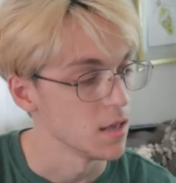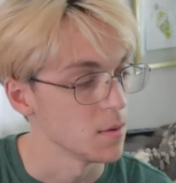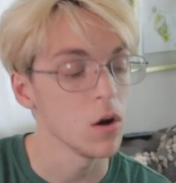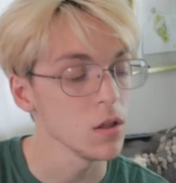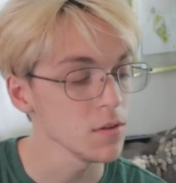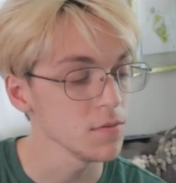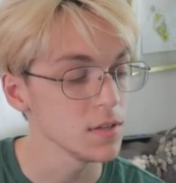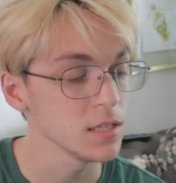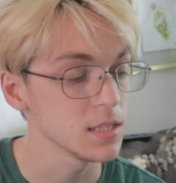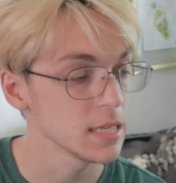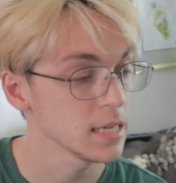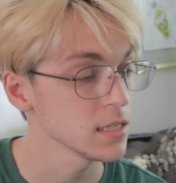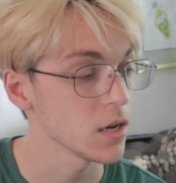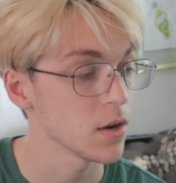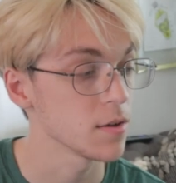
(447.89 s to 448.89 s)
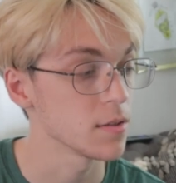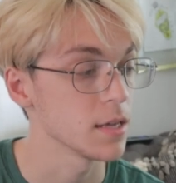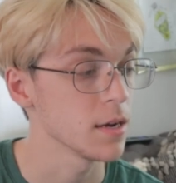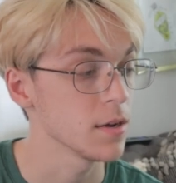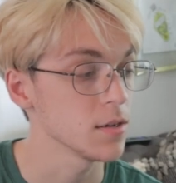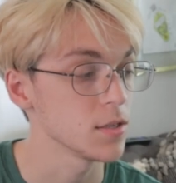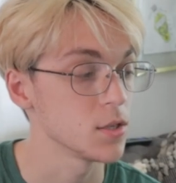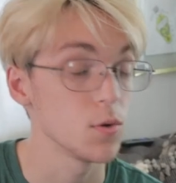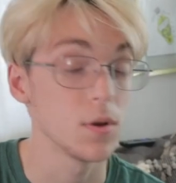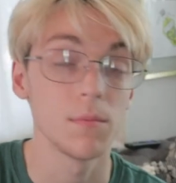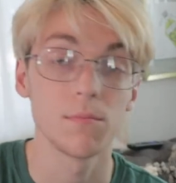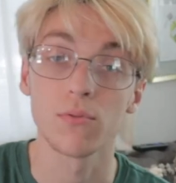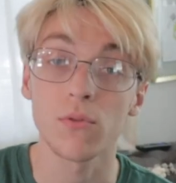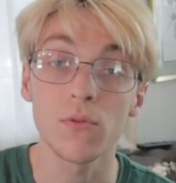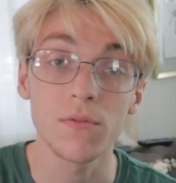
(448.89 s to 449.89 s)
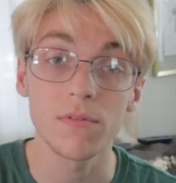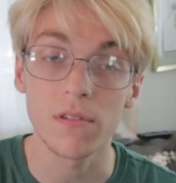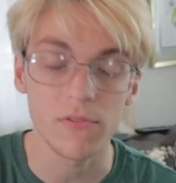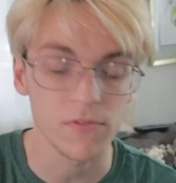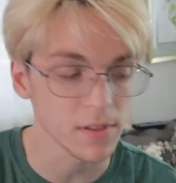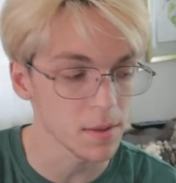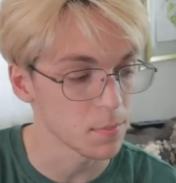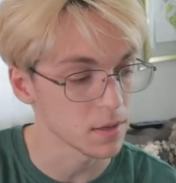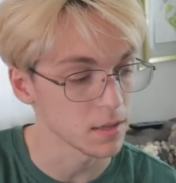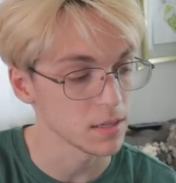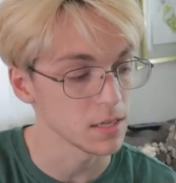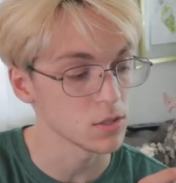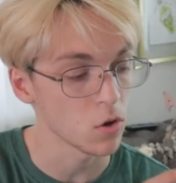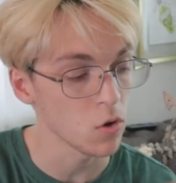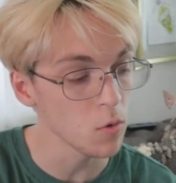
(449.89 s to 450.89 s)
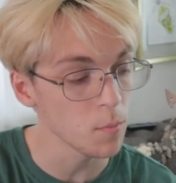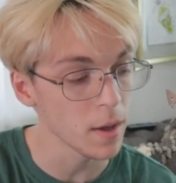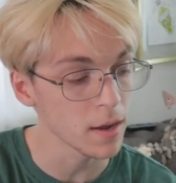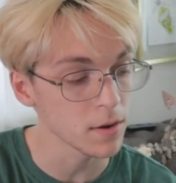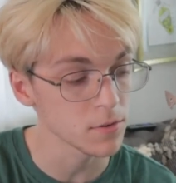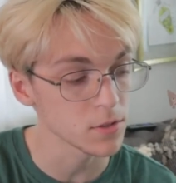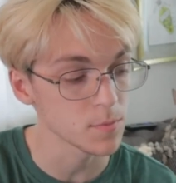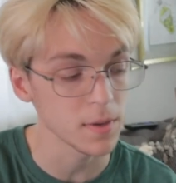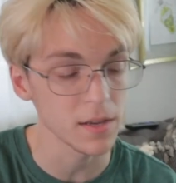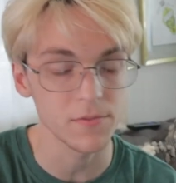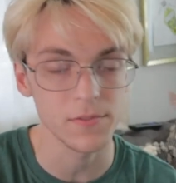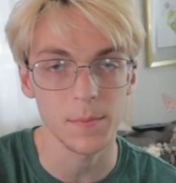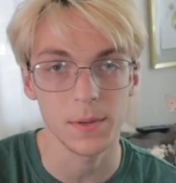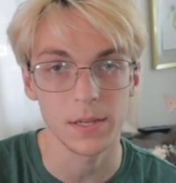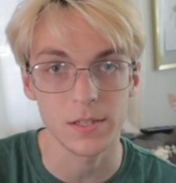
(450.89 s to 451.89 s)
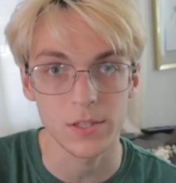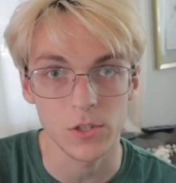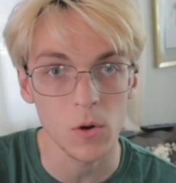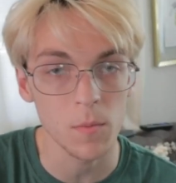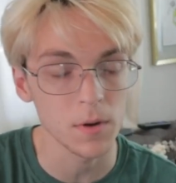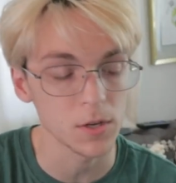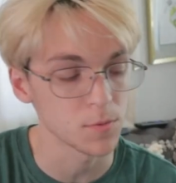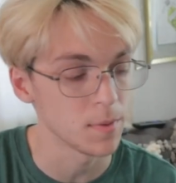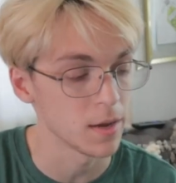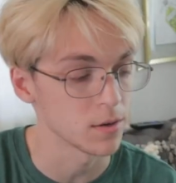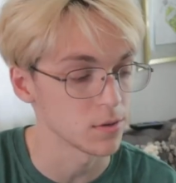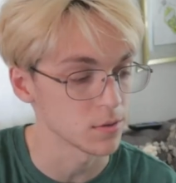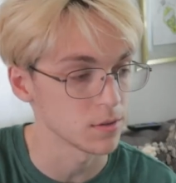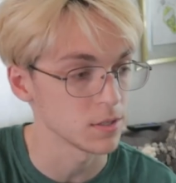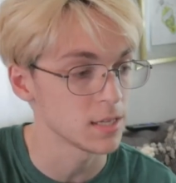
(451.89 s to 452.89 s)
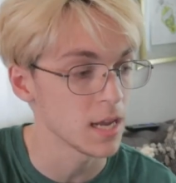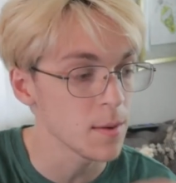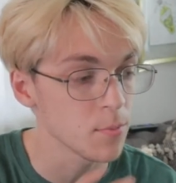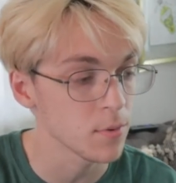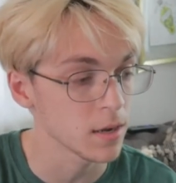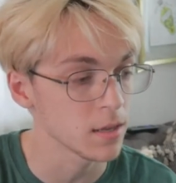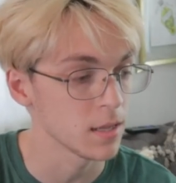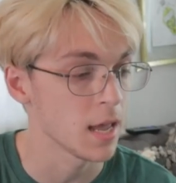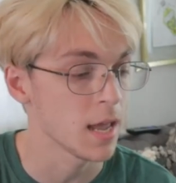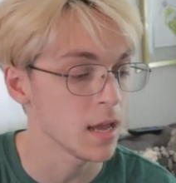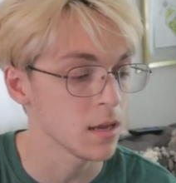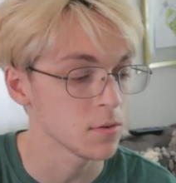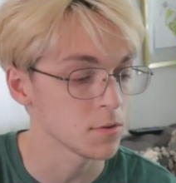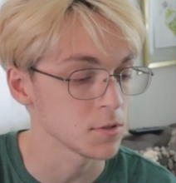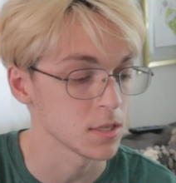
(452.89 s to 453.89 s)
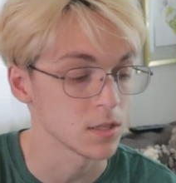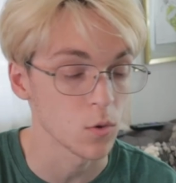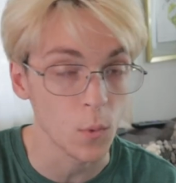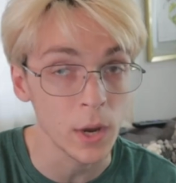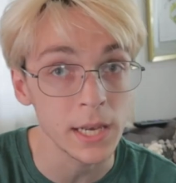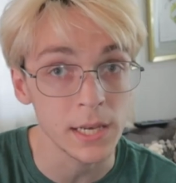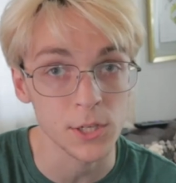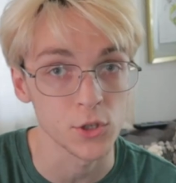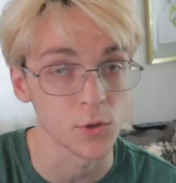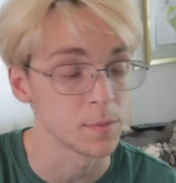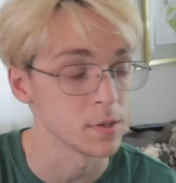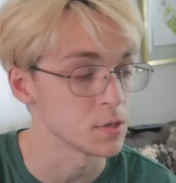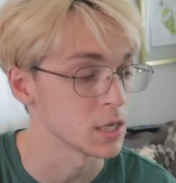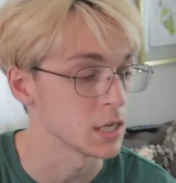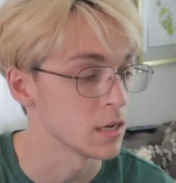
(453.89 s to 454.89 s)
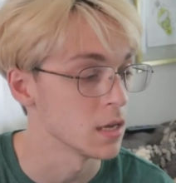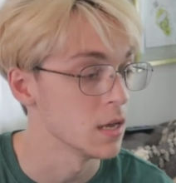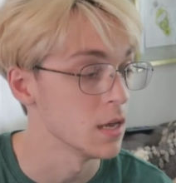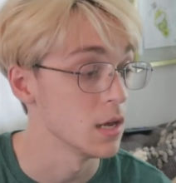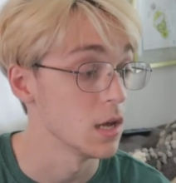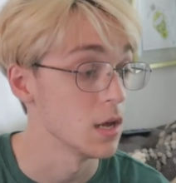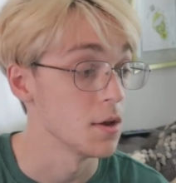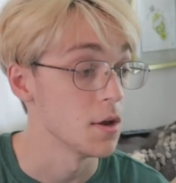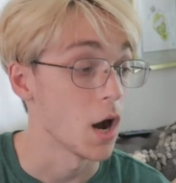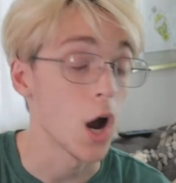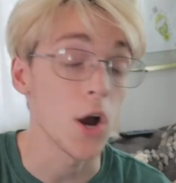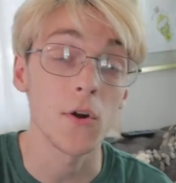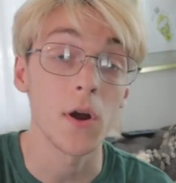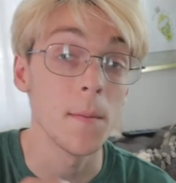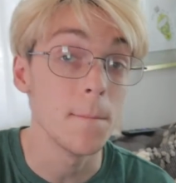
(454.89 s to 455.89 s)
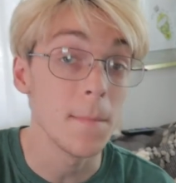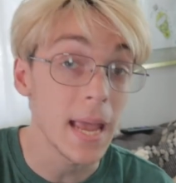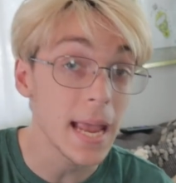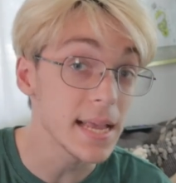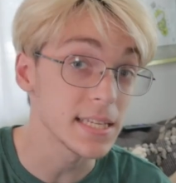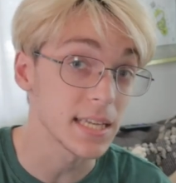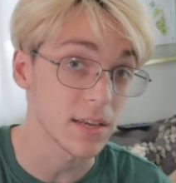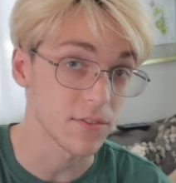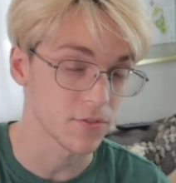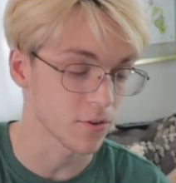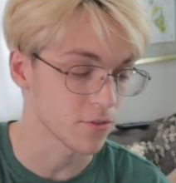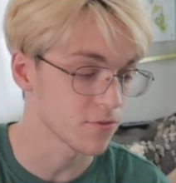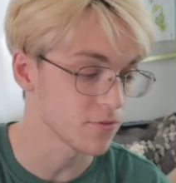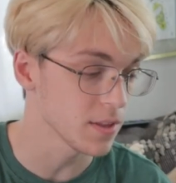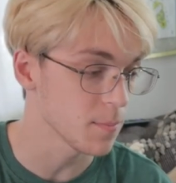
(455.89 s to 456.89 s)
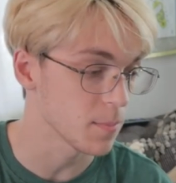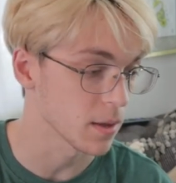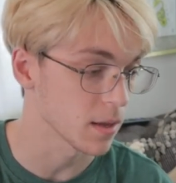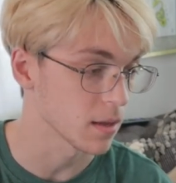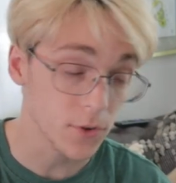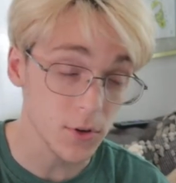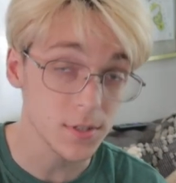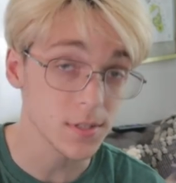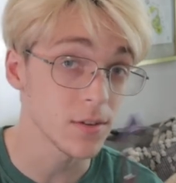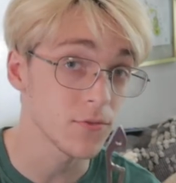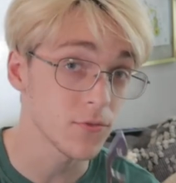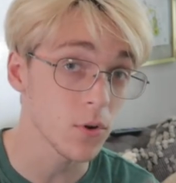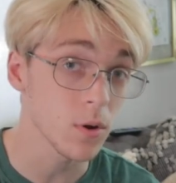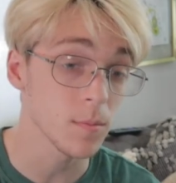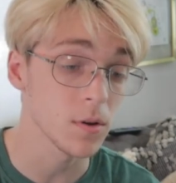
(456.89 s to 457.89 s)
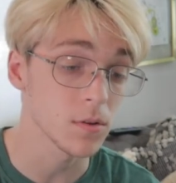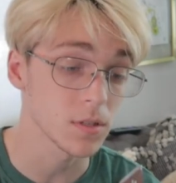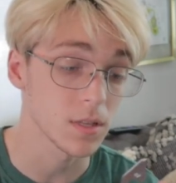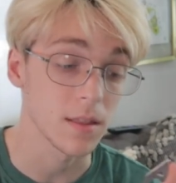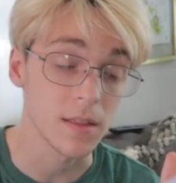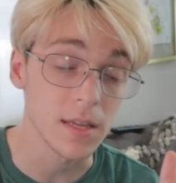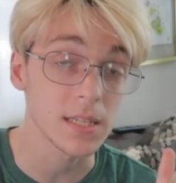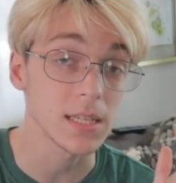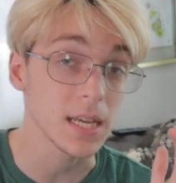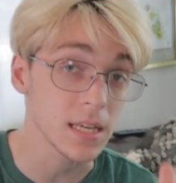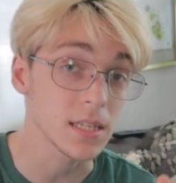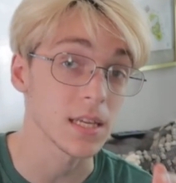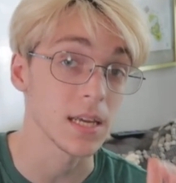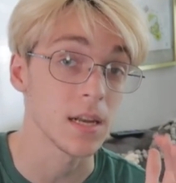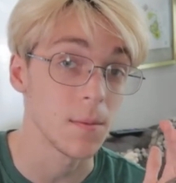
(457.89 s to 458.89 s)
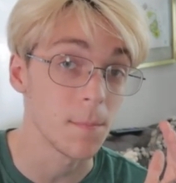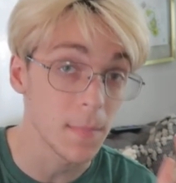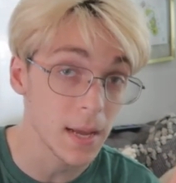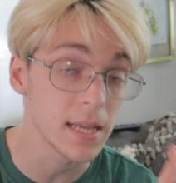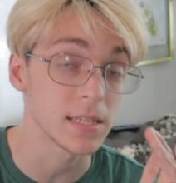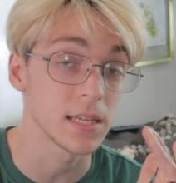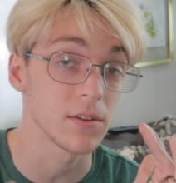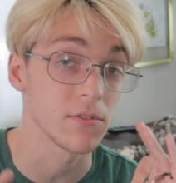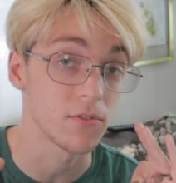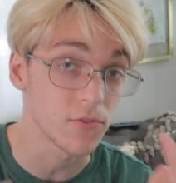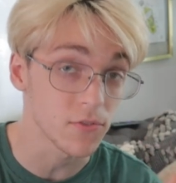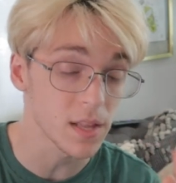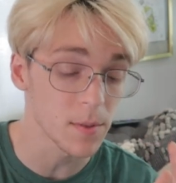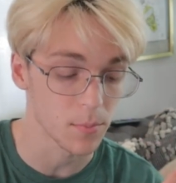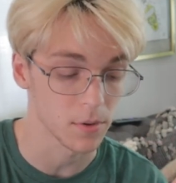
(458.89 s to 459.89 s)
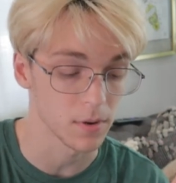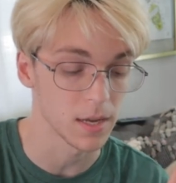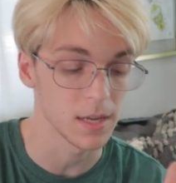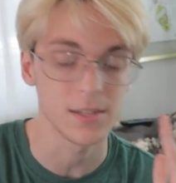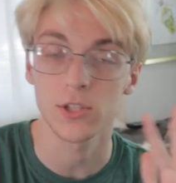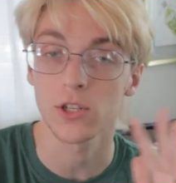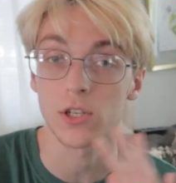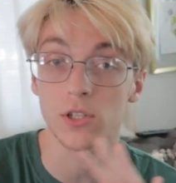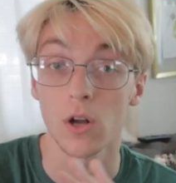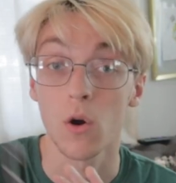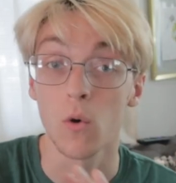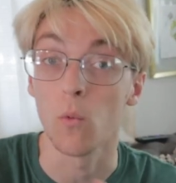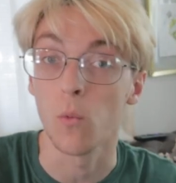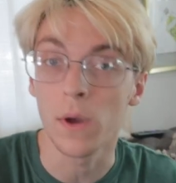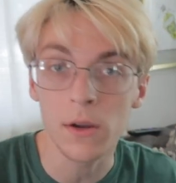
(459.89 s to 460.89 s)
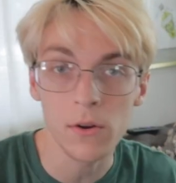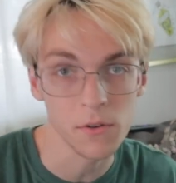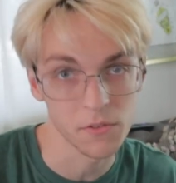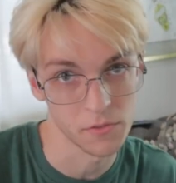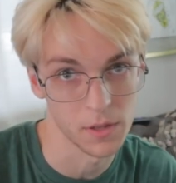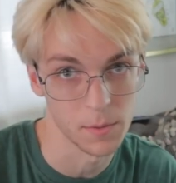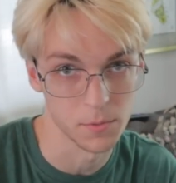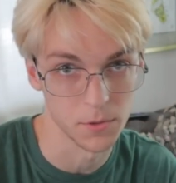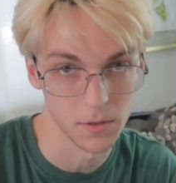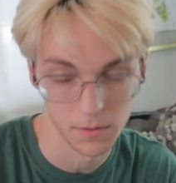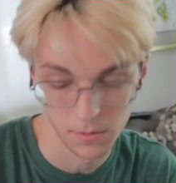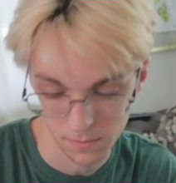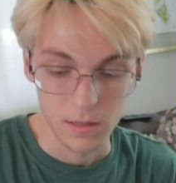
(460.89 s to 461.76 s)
All of these things are there to improve the flipping. These hole patterns make flipping so much better. The tapering on the handles and the weight distribution are amazing for flipping. First and foremost, this is an amazing flipper. It's just a weird flipper.